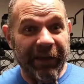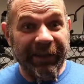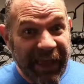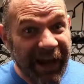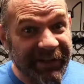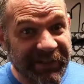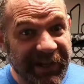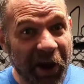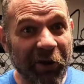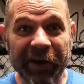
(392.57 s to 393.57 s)
That is
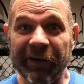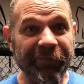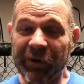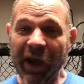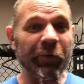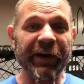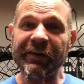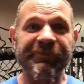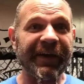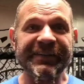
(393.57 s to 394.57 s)
scary, and if you're not ready
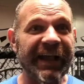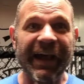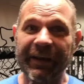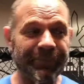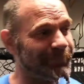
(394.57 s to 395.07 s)
to face that,